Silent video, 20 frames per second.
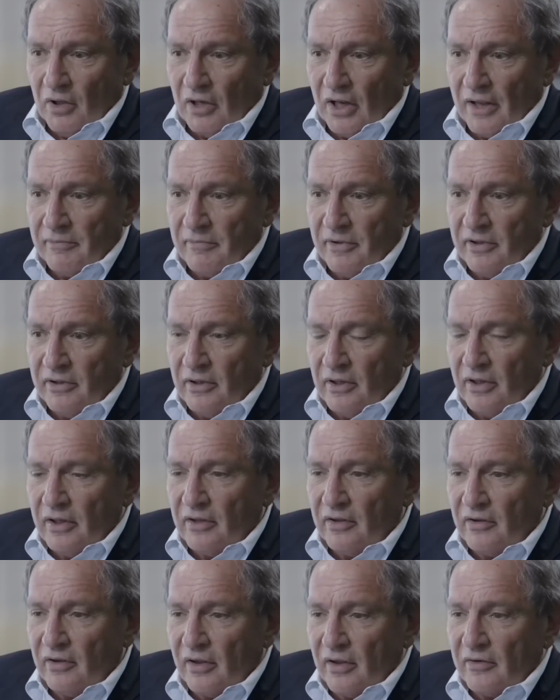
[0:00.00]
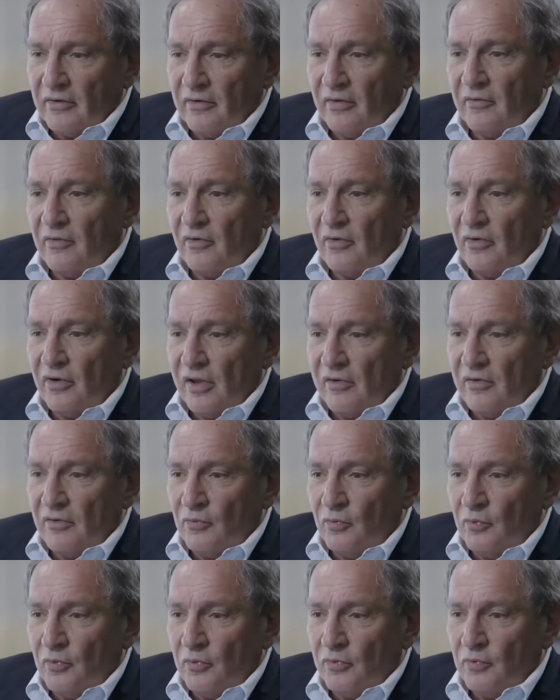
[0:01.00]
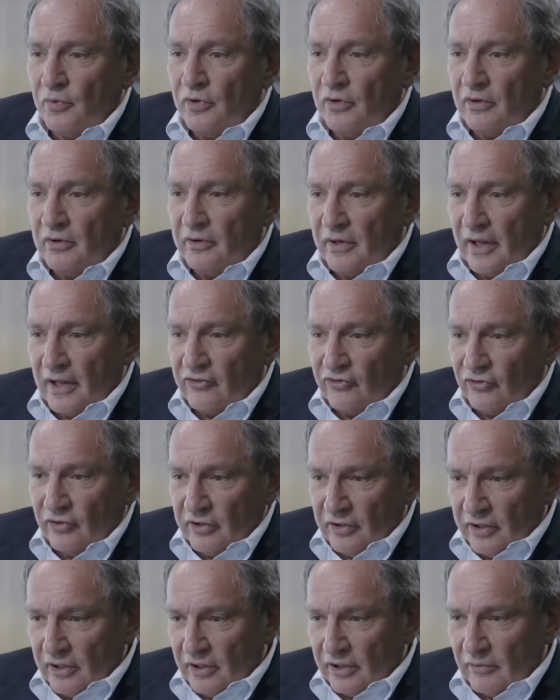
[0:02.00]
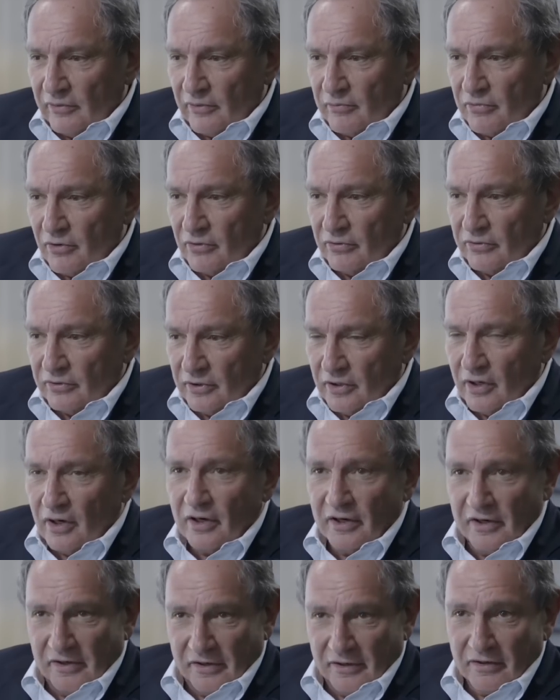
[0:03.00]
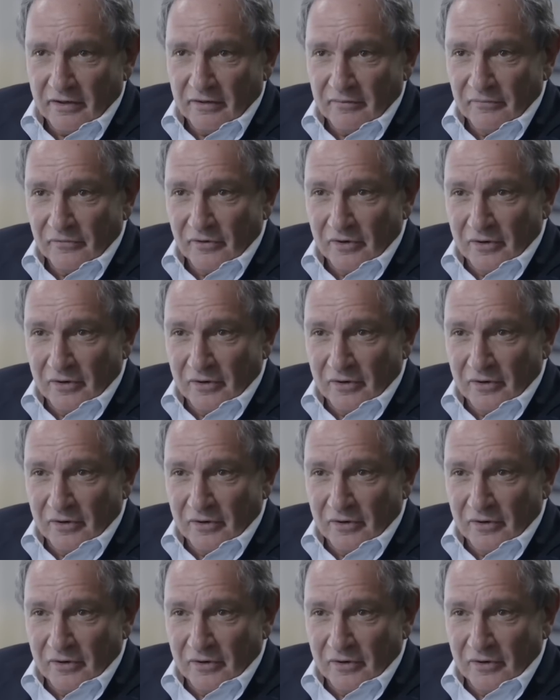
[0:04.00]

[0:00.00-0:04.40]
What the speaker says: Well, I mean, we aren't actually dealing with a broken car here.